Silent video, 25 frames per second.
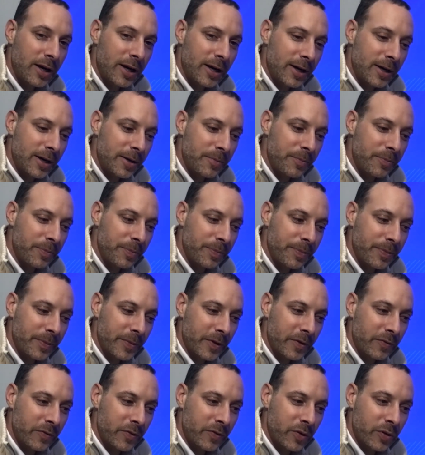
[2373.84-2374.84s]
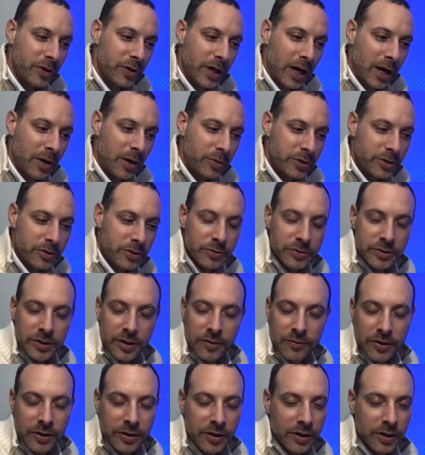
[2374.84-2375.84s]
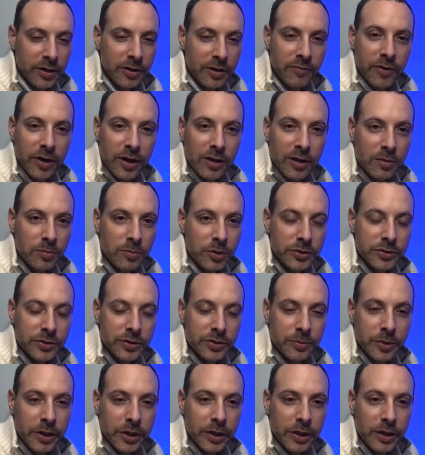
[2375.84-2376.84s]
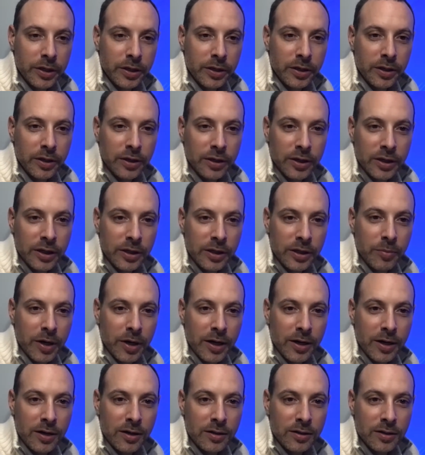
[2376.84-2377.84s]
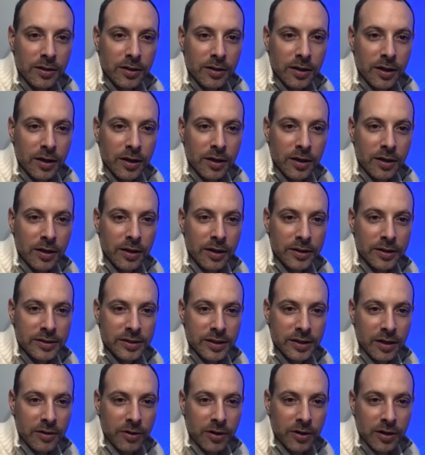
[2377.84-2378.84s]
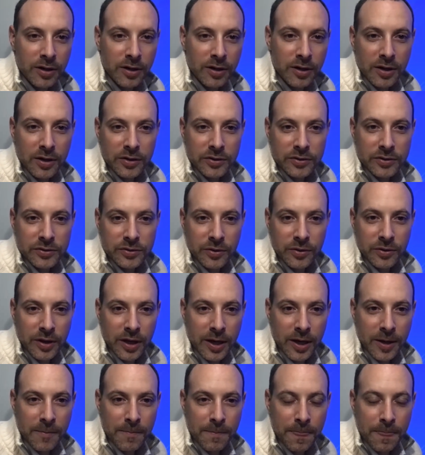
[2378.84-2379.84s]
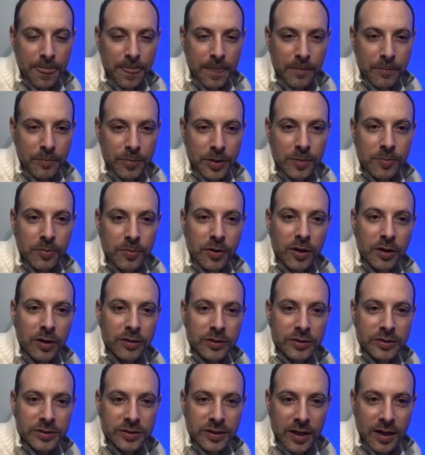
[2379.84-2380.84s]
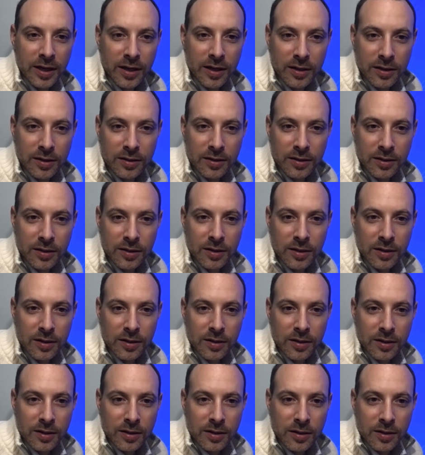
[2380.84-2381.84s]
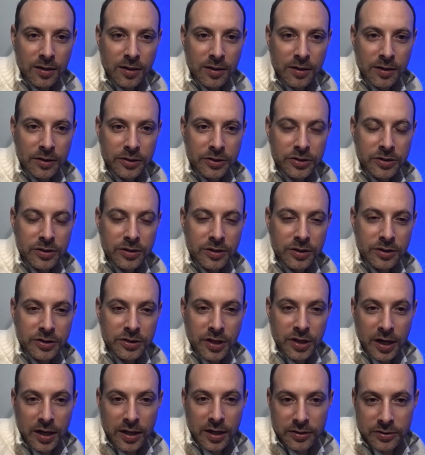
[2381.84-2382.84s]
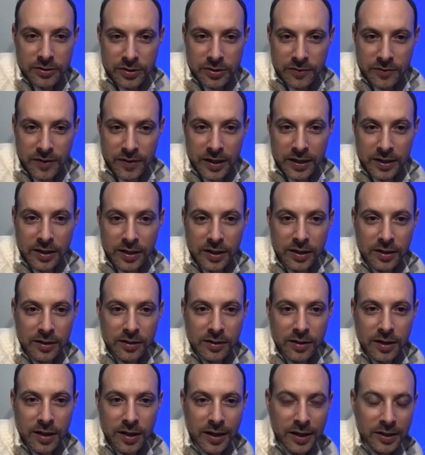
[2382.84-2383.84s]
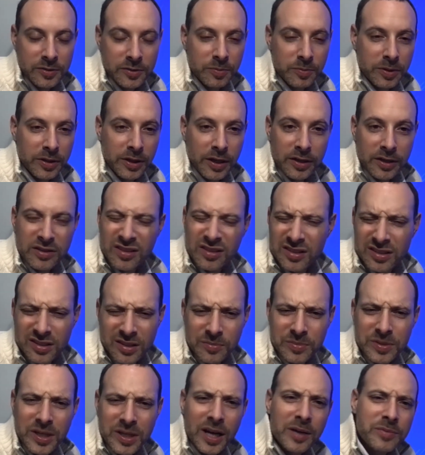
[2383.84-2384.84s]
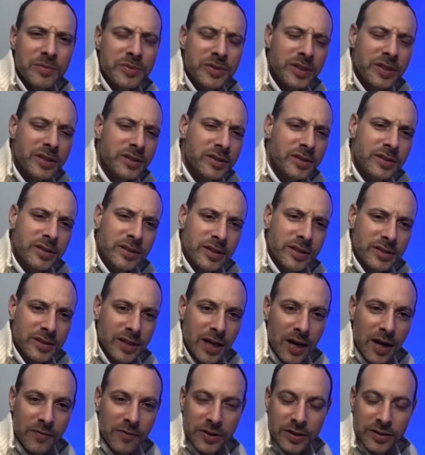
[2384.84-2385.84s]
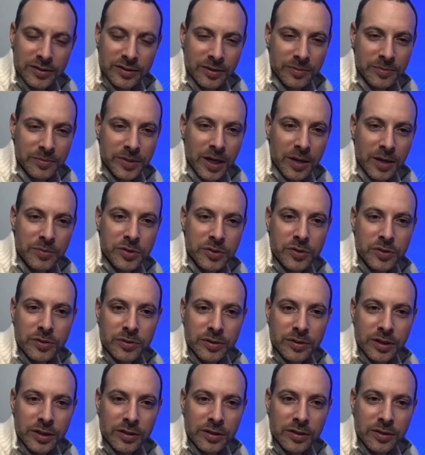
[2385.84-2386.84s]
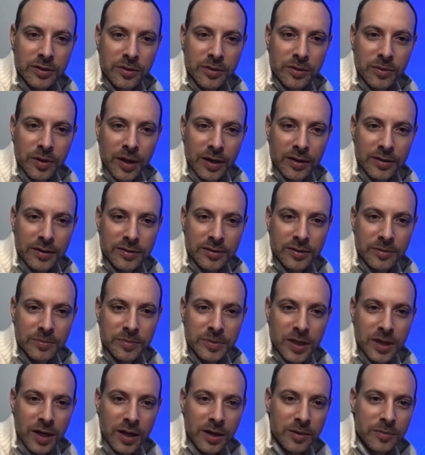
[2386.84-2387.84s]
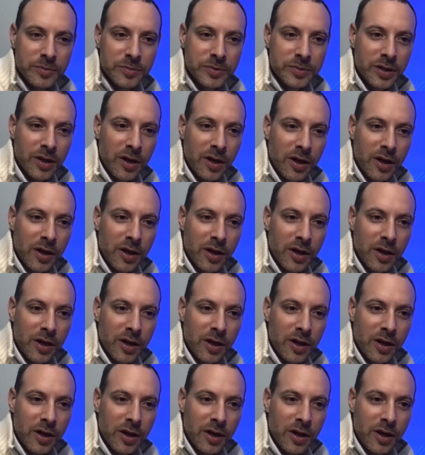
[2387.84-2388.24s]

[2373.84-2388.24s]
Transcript: Of course, I would use everything available to me, email, etc., so that people understand the change if they need an explanation. Sometimes it's obvious. Sometimes you don't need to do that. Sometimes